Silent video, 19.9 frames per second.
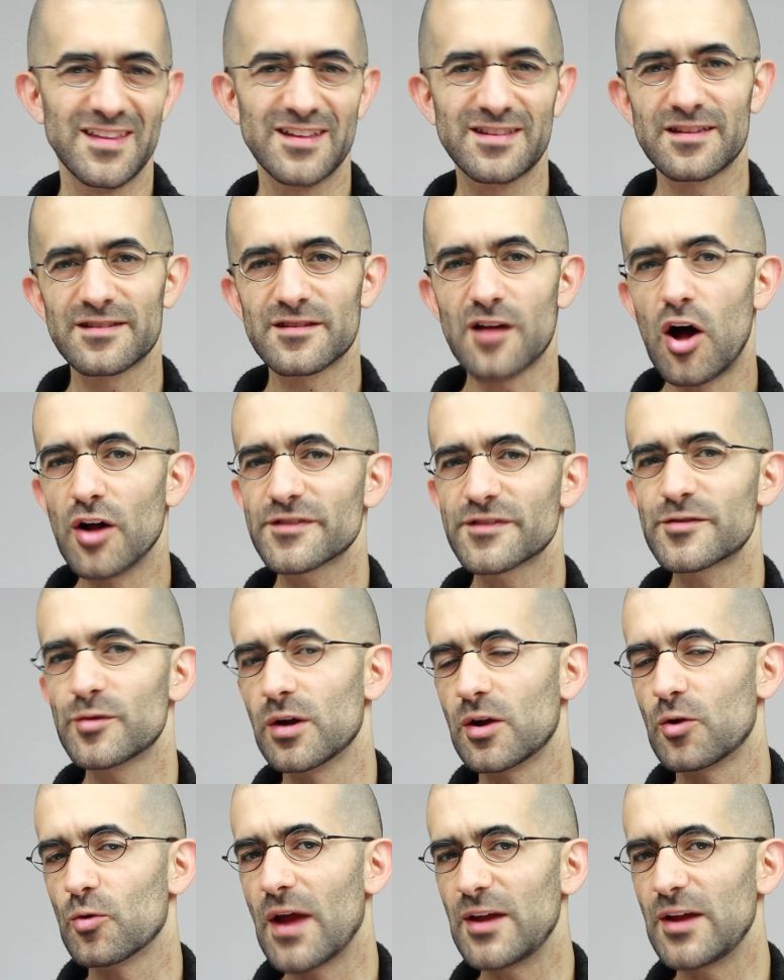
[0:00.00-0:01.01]
This is also
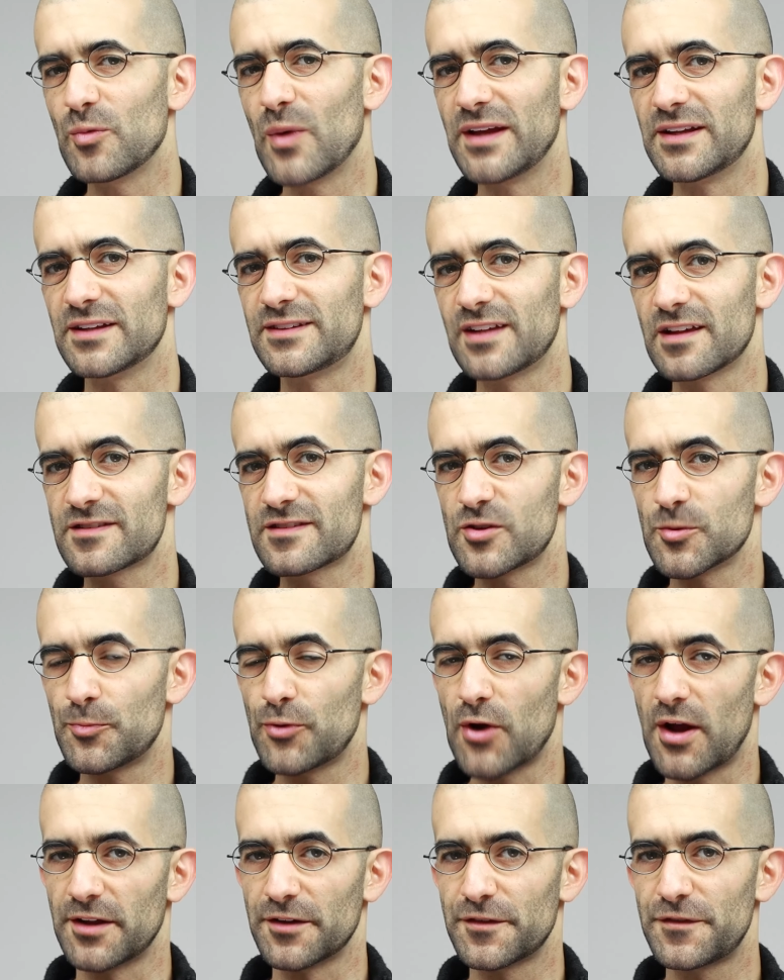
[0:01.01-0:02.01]
a great way to test your
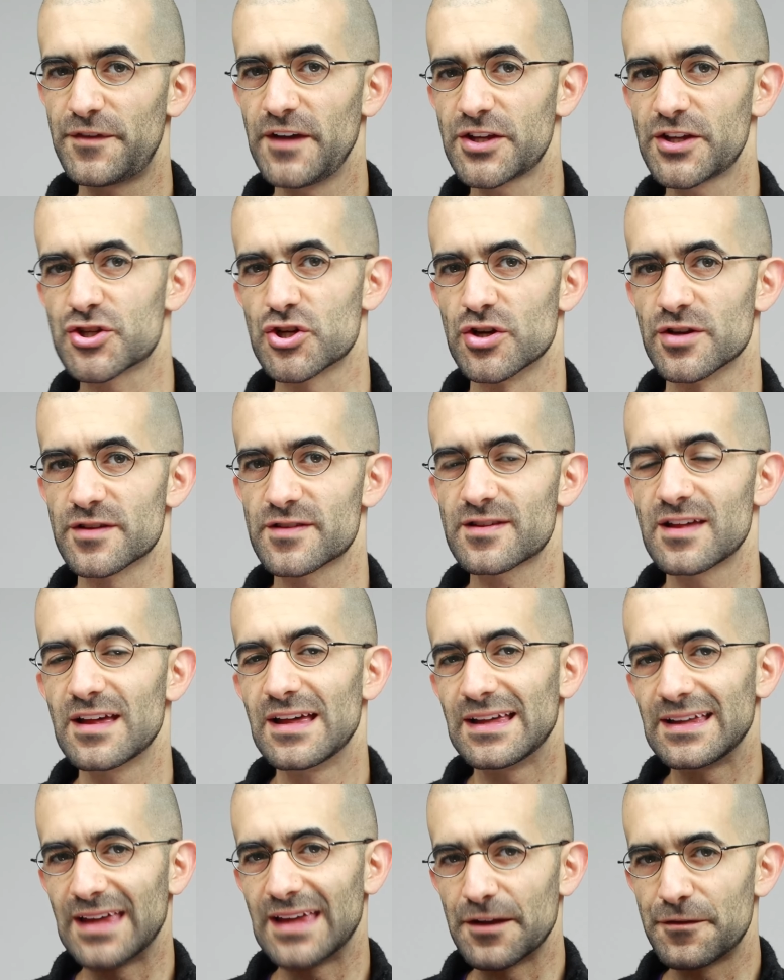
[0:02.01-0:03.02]
product features,
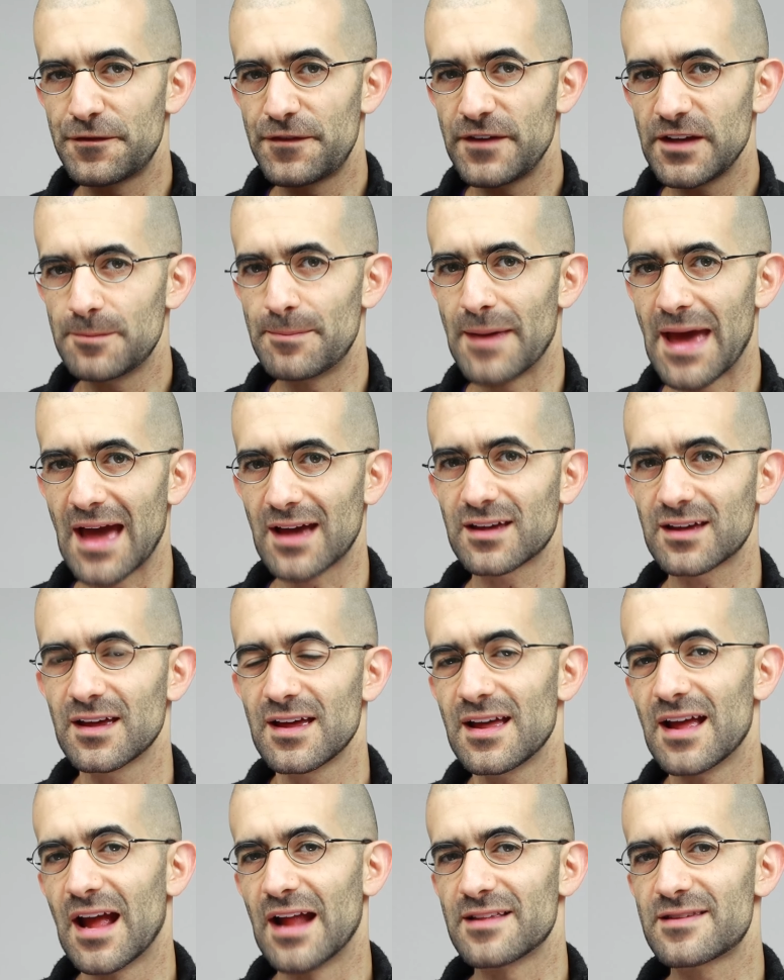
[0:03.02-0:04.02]
get feedback,
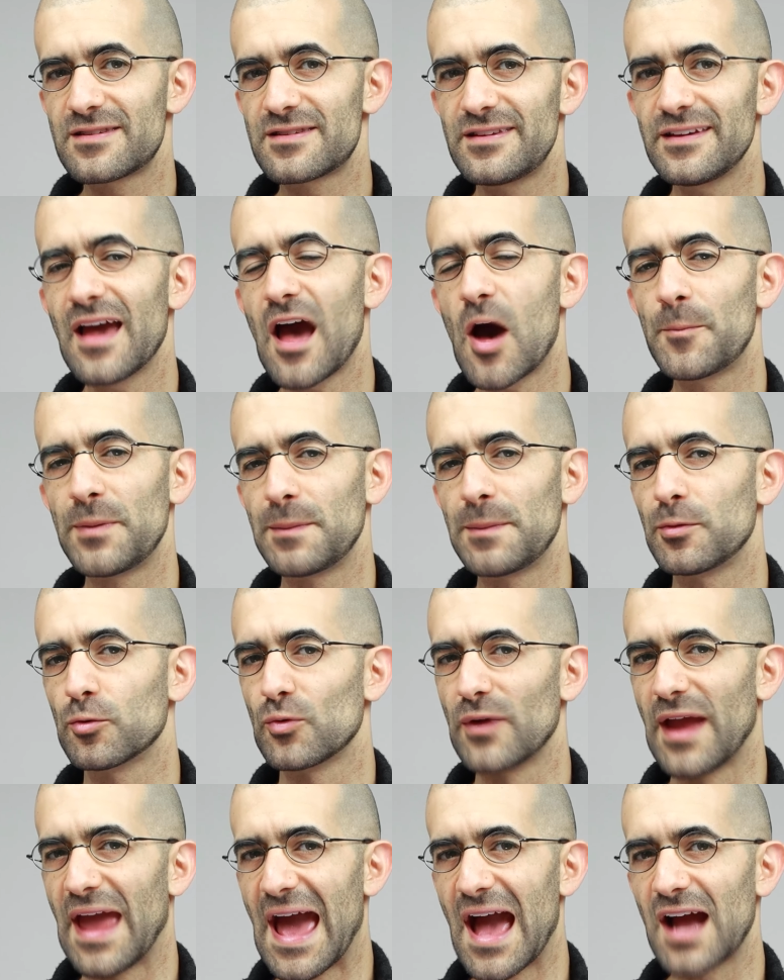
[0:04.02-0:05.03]
and see how people
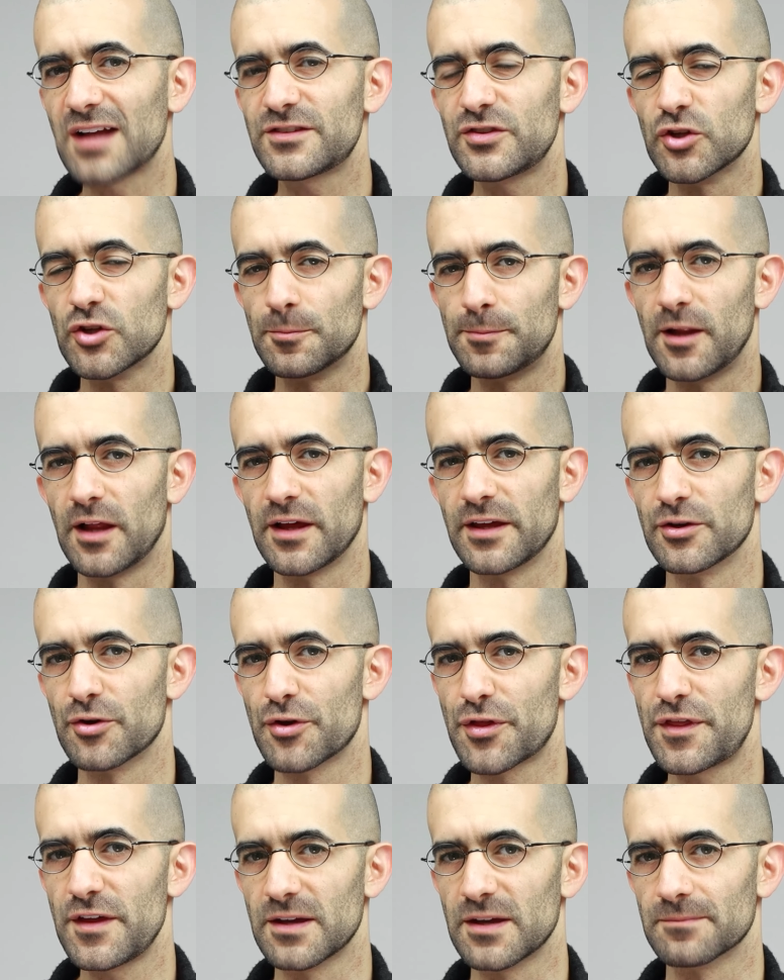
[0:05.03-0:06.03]
react to your plugin or
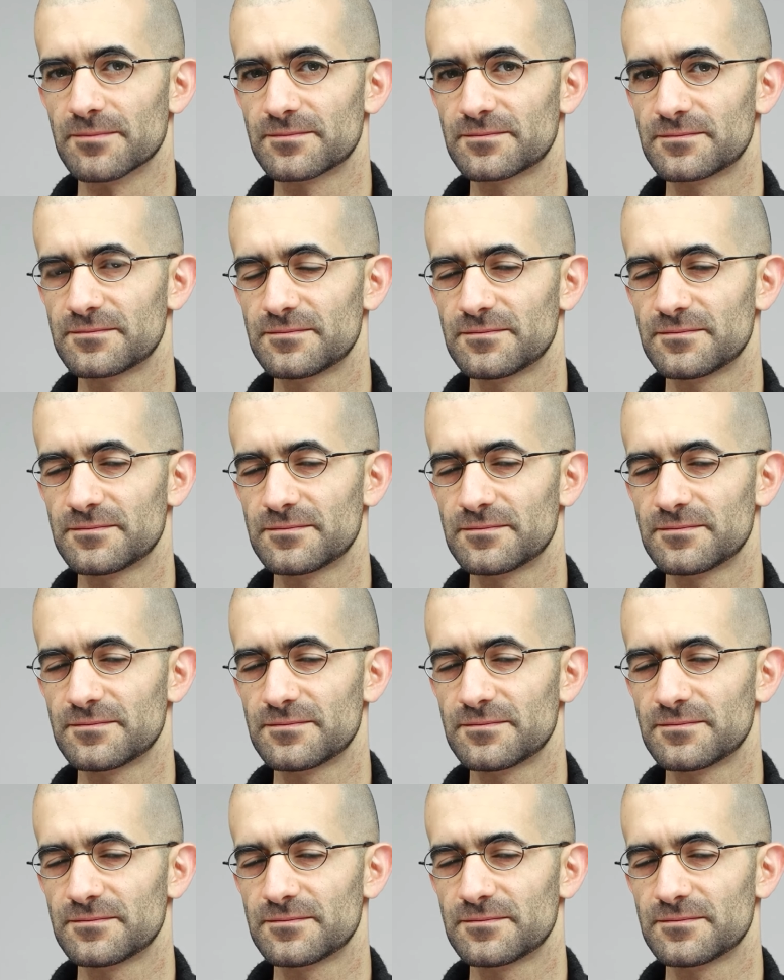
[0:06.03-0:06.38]
theme.